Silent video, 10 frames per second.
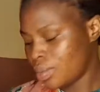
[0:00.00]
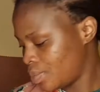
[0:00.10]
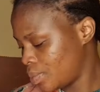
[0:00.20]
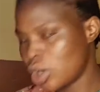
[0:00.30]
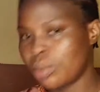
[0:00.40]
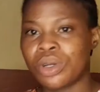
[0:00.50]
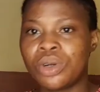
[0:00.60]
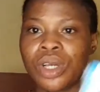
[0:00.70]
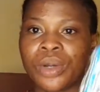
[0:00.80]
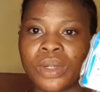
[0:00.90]
I'll be
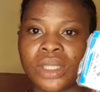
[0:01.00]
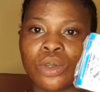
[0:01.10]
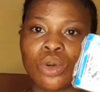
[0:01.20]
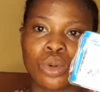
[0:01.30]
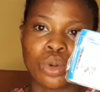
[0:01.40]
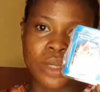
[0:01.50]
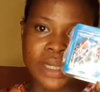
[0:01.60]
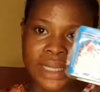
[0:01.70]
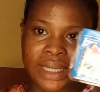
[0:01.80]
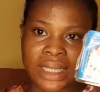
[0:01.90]
going with glucose
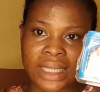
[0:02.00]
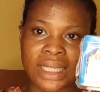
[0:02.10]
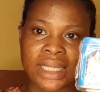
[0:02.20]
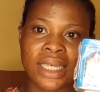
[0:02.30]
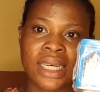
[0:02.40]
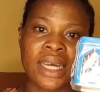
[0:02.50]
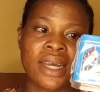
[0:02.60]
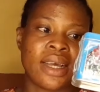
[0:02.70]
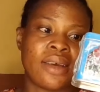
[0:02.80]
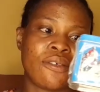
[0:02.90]
tea
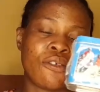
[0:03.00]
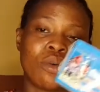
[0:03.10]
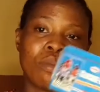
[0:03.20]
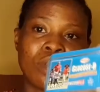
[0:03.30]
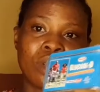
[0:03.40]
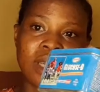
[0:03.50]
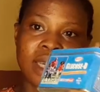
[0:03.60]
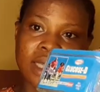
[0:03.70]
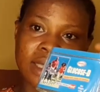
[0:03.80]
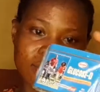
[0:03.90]
for
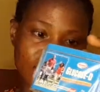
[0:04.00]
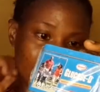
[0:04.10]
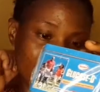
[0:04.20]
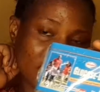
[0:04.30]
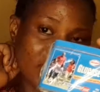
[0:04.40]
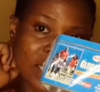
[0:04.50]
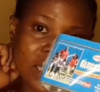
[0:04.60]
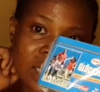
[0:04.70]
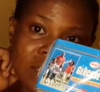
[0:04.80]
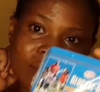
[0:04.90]
mother.
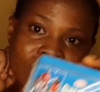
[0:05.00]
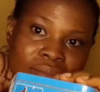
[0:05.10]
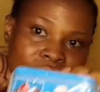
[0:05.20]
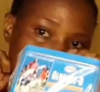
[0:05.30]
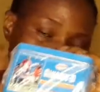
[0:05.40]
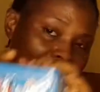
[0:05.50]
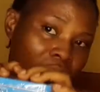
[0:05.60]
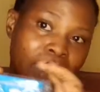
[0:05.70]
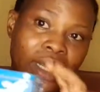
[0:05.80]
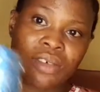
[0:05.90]
Basically, it's
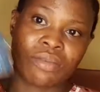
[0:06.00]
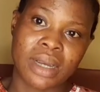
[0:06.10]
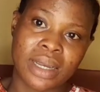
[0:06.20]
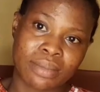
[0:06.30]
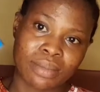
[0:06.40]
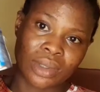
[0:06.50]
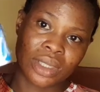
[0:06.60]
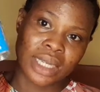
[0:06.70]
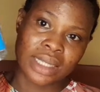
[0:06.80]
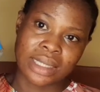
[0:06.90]
part of my
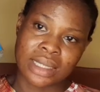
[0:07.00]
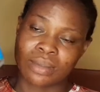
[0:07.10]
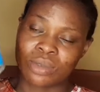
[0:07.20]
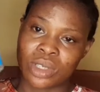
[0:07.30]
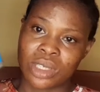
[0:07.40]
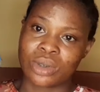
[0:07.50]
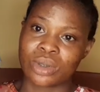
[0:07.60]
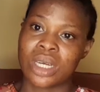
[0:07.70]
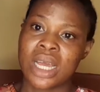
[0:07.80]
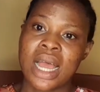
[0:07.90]
mother's what's it called,
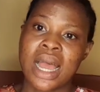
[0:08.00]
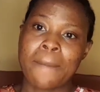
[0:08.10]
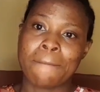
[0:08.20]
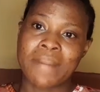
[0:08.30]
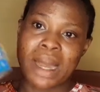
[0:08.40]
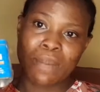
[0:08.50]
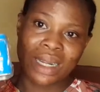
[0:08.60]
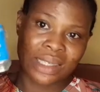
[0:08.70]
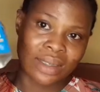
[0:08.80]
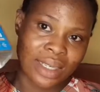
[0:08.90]
my
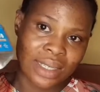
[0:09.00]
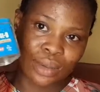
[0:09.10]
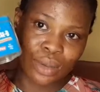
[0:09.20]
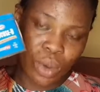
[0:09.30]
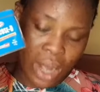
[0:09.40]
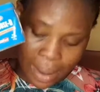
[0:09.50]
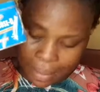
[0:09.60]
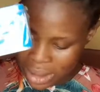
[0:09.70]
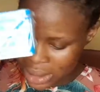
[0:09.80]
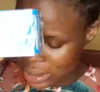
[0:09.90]
personal
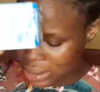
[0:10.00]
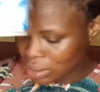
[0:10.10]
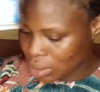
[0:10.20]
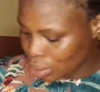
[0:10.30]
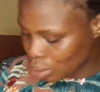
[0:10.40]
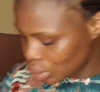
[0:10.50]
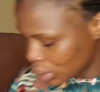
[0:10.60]
requirements, glucose